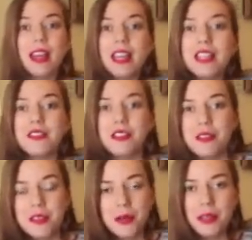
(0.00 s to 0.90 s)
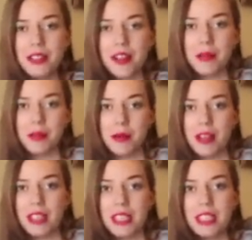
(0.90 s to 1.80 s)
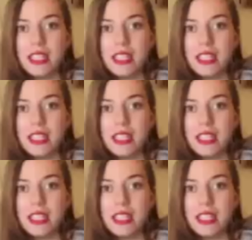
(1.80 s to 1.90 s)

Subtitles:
If you don't know what an Omnipod is,